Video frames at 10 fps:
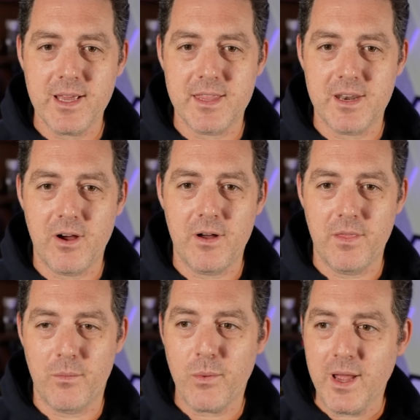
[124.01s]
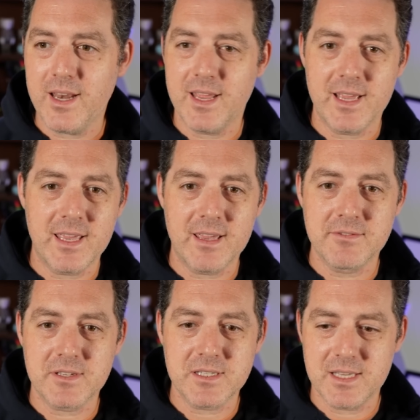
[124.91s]
And then on the right, it
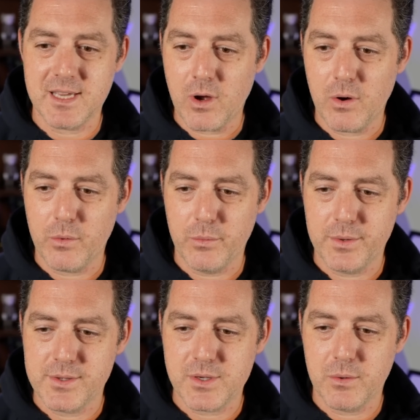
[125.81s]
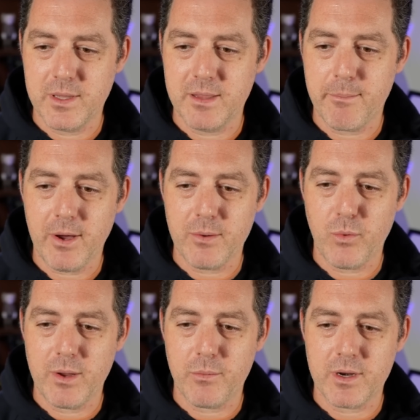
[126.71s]
gives us the code. So in the bottom
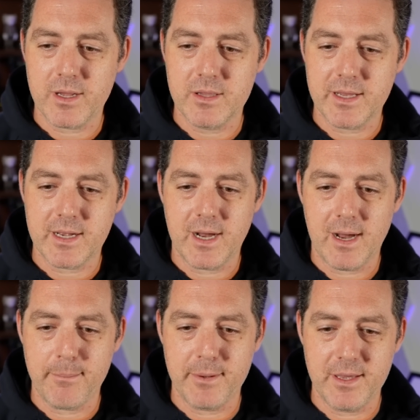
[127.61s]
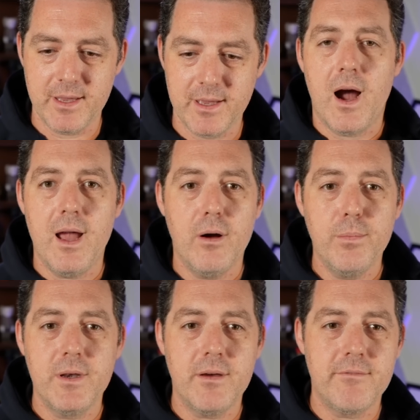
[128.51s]
right, we're gonna click copy. I
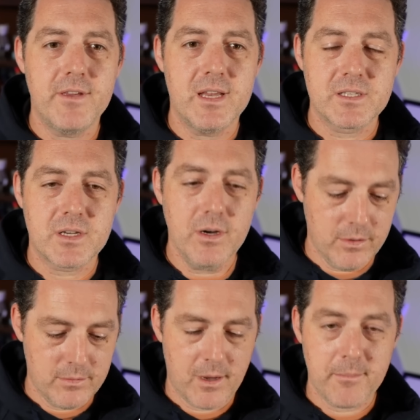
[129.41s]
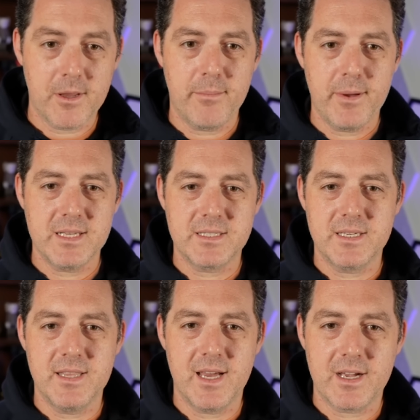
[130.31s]
opened up VS Code. I'm gonna paste
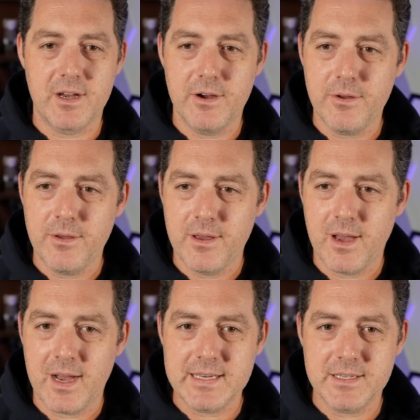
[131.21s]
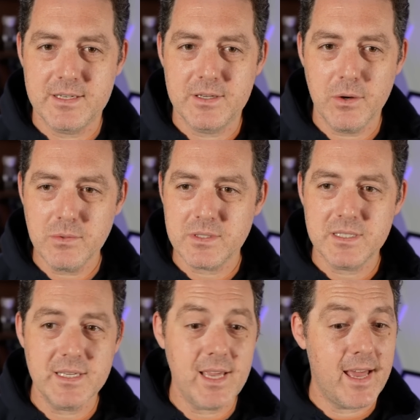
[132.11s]
in that code. I don't
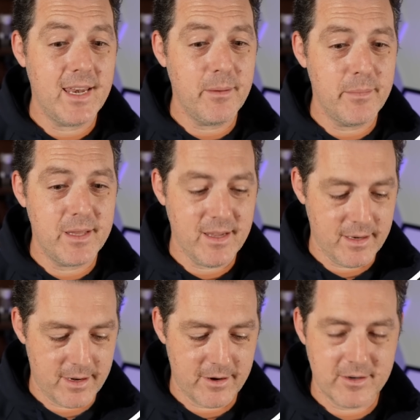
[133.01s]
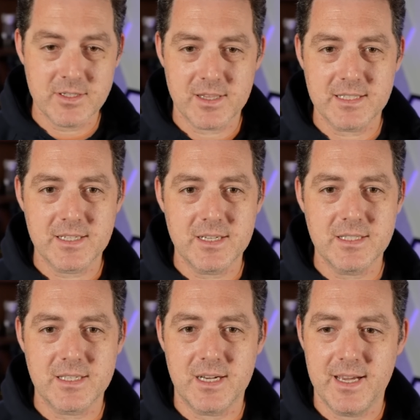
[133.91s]
see any immediate error, so that's a good
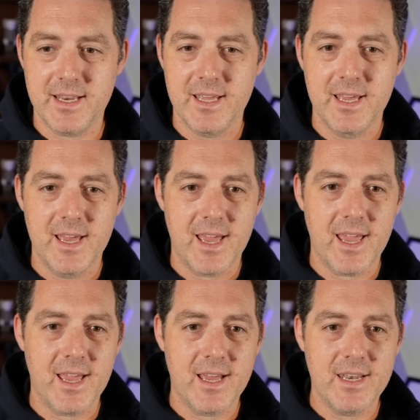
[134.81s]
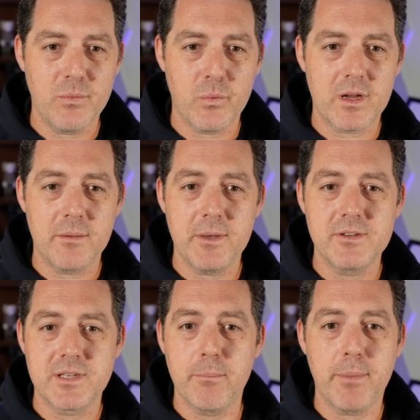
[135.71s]
sign. And we're gonna be
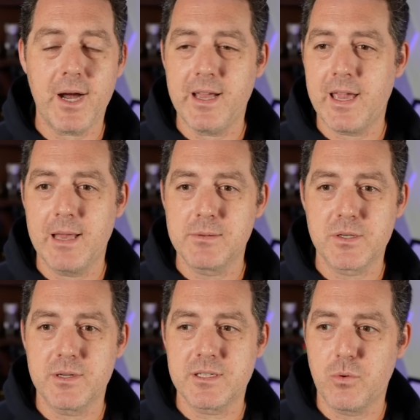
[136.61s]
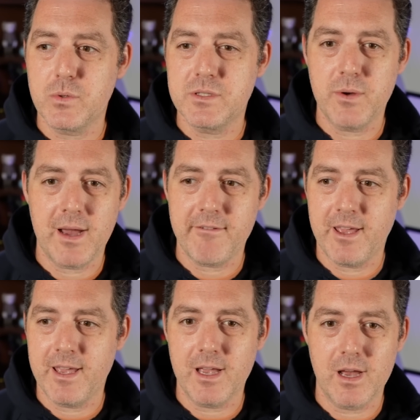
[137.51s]
using Pygame, so it is going to have
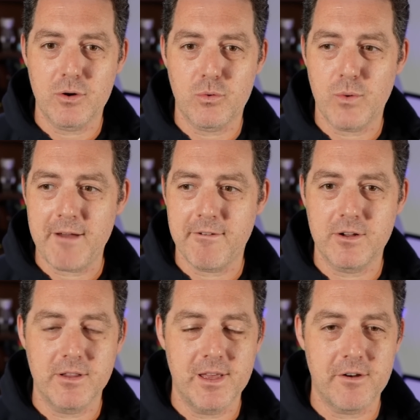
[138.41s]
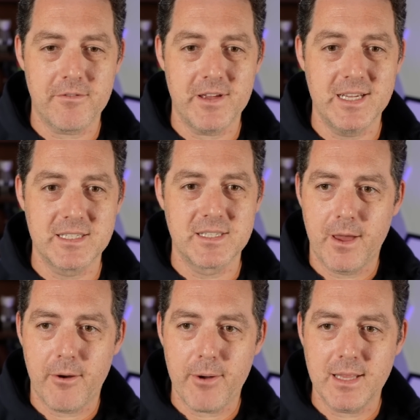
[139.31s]
a graphical interface.
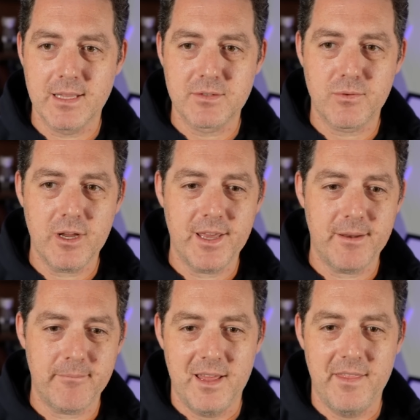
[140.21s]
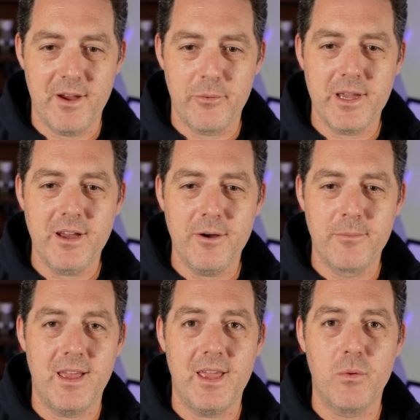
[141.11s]
All right, let's run it. And there we go,
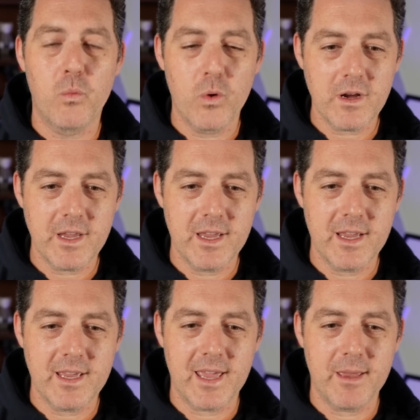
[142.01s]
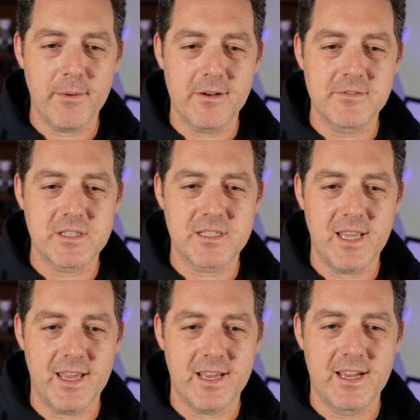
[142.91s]
a working game of
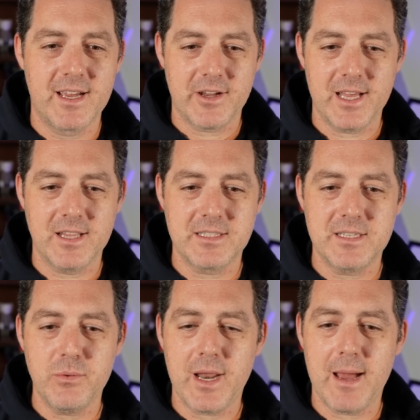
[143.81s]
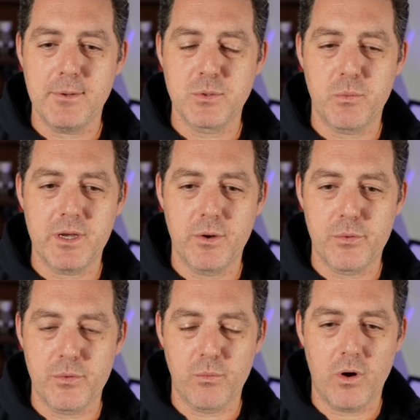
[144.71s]
Snake. Okay, let's see what happens when we go
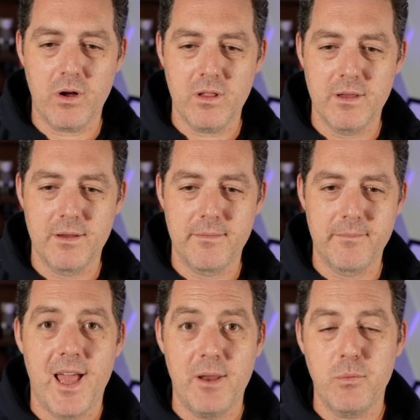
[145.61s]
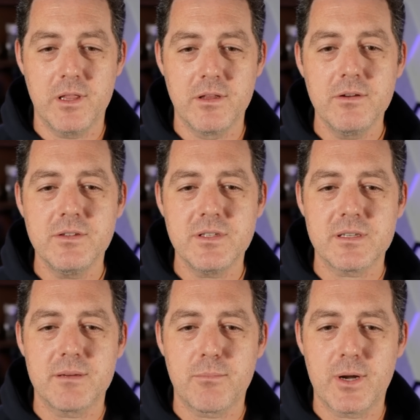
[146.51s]
through the wall and we lose.
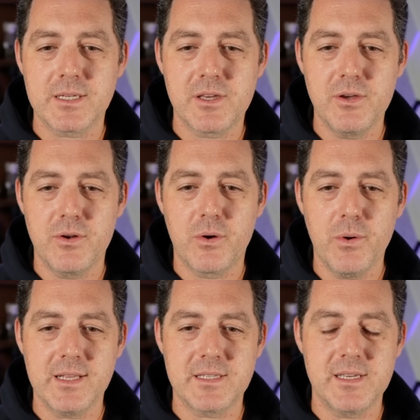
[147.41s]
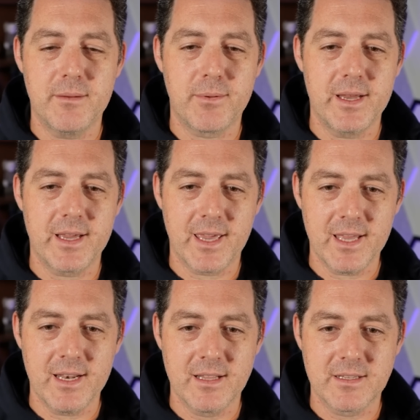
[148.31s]
Press Q to quit, C to play
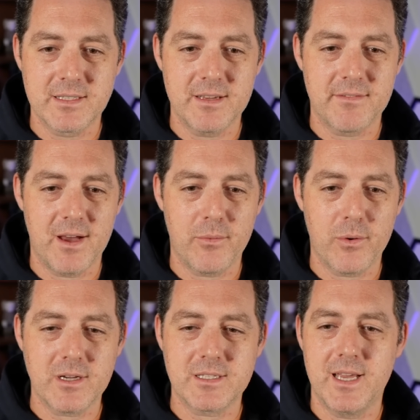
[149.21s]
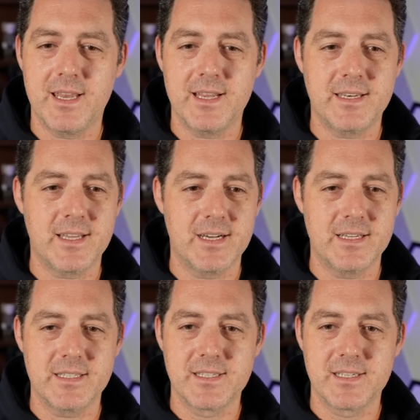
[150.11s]
again. Let's see if that works, and it
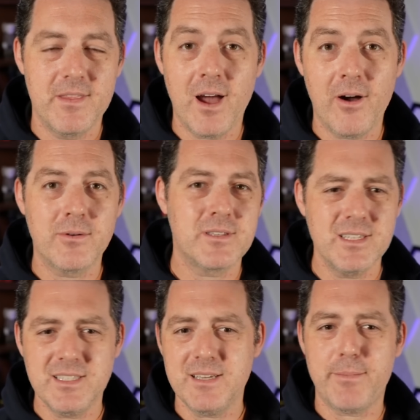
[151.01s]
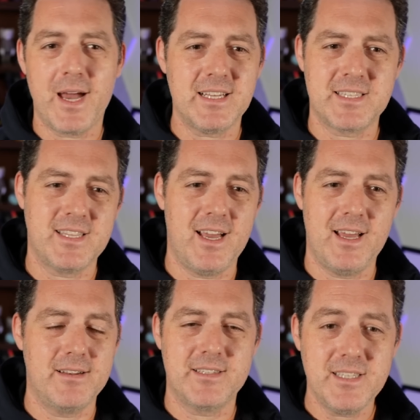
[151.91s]
does. Now, since it passed
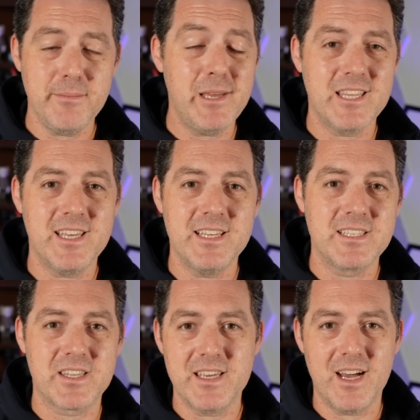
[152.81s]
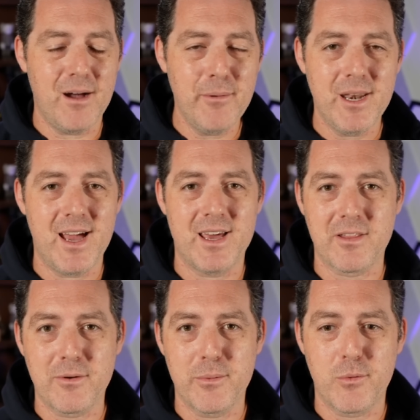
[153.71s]
that seemingly easily, I'm gonna add a
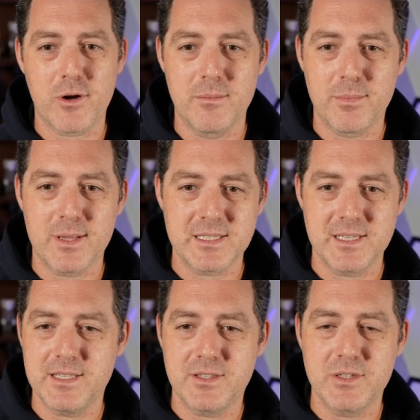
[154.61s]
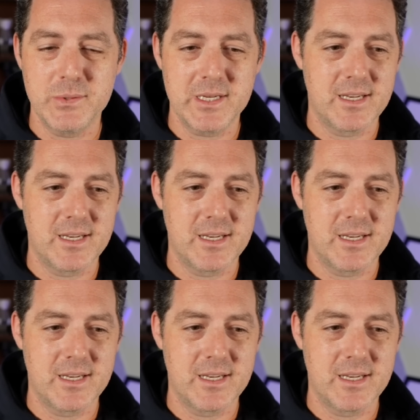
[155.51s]
little bit more complexity to it.